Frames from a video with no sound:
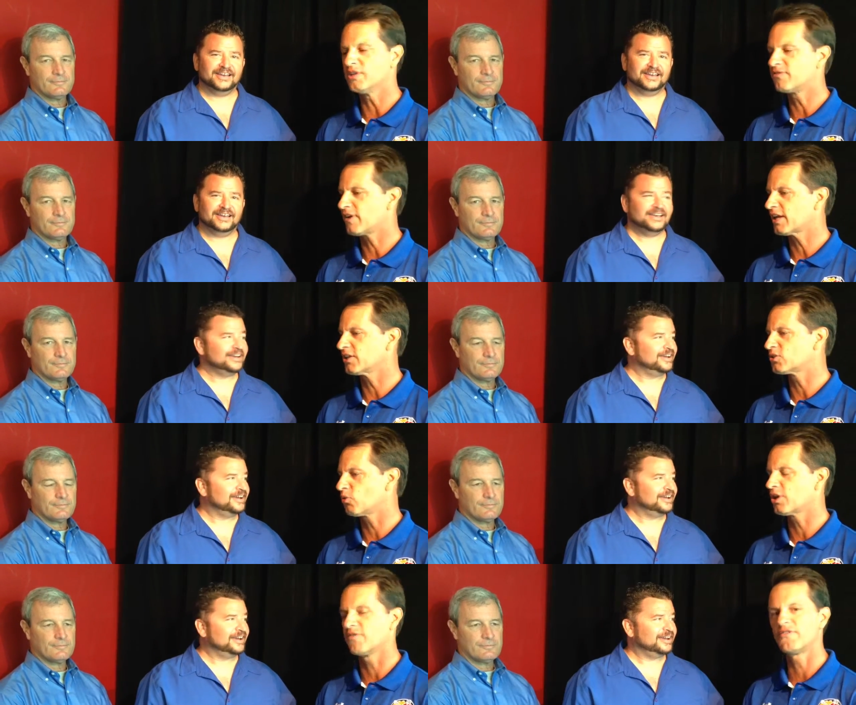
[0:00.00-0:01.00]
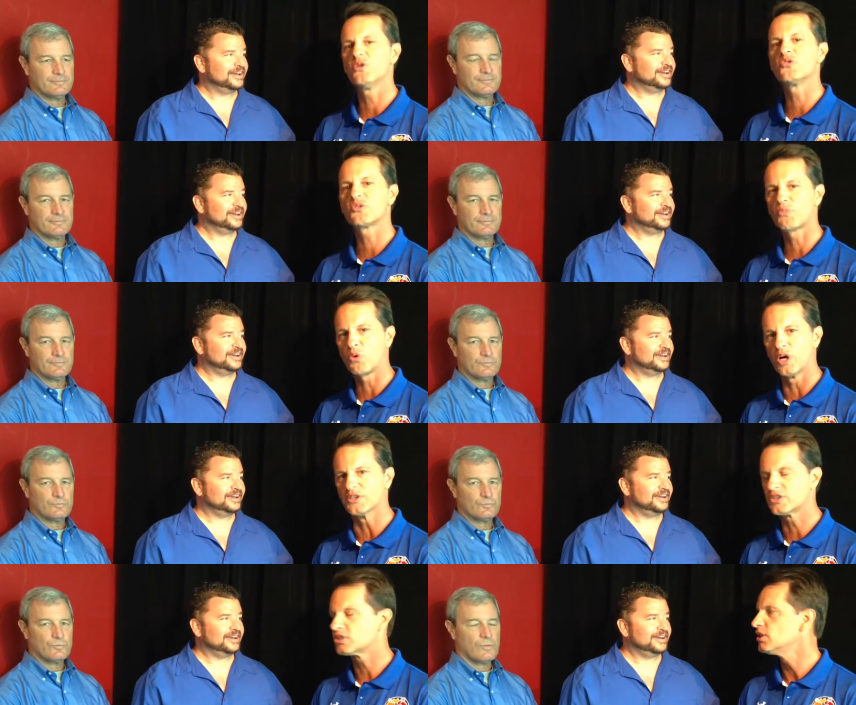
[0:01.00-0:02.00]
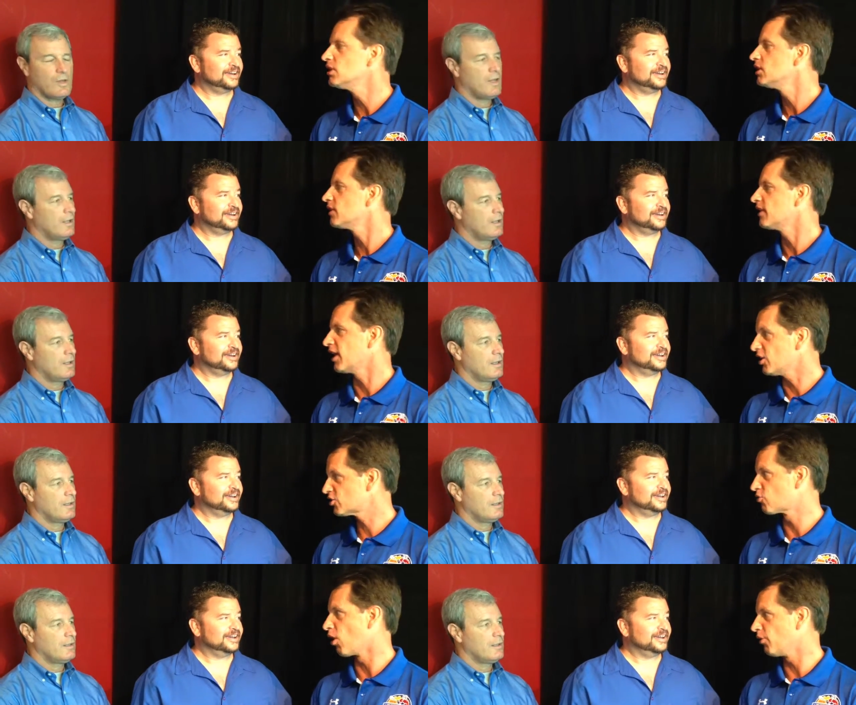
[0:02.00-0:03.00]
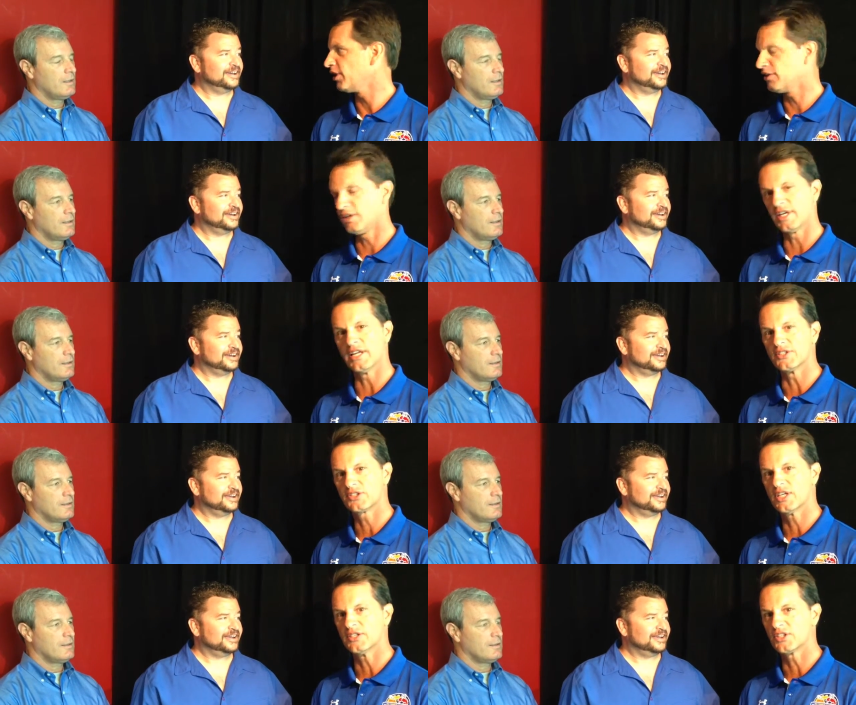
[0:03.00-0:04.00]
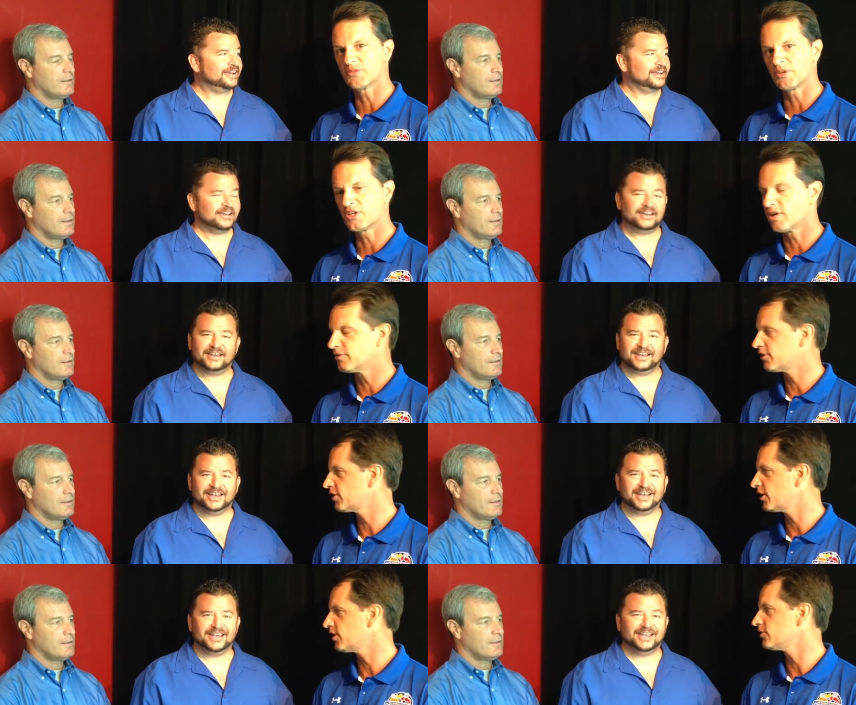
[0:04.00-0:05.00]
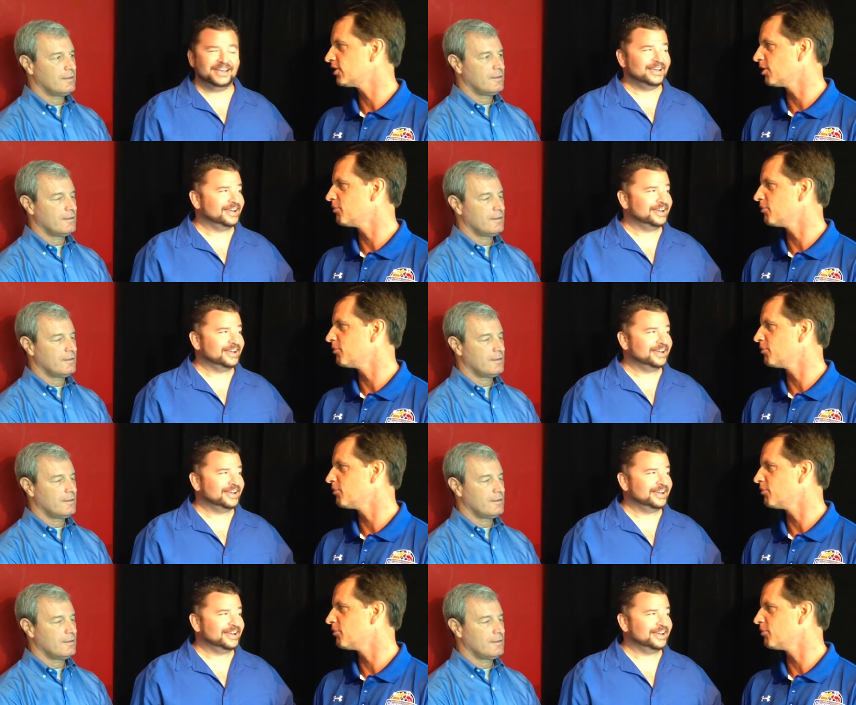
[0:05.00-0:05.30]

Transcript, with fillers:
Speaker 1: In fact, it's one of the few sports that is growing in the United States. It's been covered uh, in